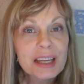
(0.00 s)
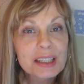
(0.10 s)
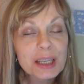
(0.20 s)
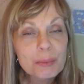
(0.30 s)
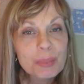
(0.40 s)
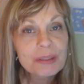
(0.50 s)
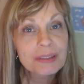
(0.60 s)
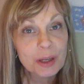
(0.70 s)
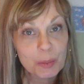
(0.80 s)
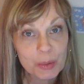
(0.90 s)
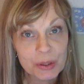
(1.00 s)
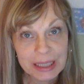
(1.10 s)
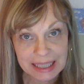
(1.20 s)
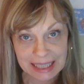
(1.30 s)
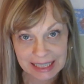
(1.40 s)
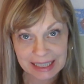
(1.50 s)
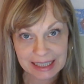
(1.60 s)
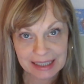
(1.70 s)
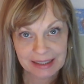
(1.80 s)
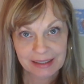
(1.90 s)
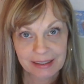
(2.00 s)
Tip number 6.